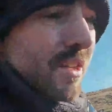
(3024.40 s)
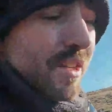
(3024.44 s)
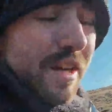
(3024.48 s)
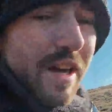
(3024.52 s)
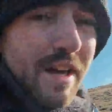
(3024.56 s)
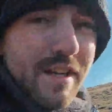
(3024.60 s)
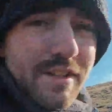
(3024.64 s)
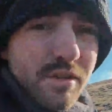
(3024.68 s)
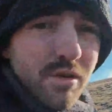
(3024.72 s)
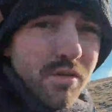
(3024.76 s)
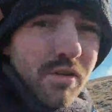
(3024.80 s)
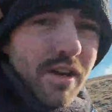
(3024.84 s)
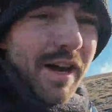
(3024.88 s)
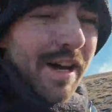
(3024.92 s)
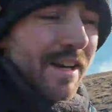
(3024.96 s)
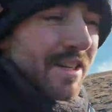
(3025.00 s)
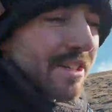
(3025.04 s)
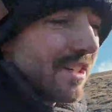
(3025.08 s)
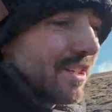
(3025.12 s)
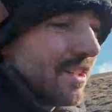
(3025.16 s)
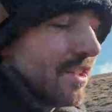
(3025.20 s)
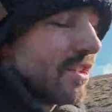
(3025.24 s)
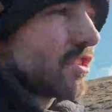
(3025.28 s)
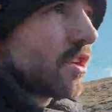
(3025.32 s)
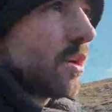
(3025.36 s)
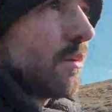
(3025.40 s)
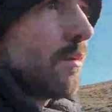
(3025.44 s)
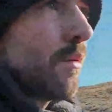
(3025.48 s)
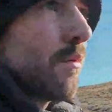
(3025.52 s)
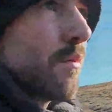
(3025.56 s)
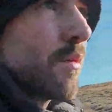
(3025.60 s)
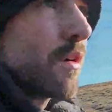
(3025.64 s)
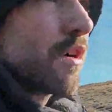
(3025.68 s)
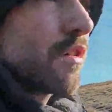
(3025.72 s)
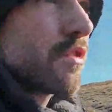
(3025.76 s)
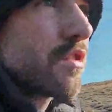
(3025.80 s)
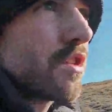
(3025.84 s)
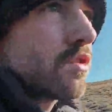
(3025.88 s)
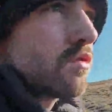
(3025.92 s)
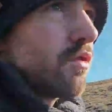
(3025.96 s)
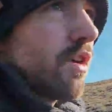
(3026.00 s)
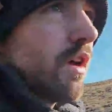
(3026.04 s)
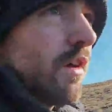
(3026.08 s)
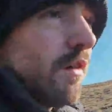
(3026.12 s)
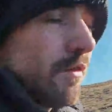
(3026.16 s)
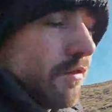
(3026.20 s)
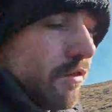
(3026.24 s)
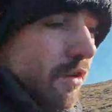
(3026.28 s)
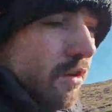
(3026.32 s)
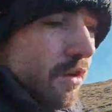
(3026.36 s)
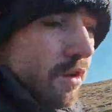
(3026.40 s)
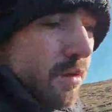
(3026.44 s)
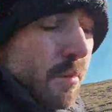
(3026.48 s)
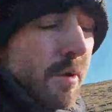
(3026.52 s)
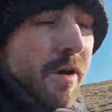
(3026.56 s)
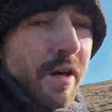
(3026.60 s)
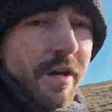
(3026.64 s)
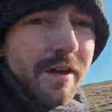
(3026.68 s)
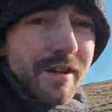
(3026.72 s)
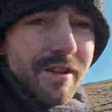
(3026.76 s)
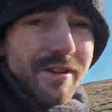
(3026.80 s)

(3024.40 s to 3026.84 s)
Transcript: Guess I'll catch you at the summit because it's right in front of me.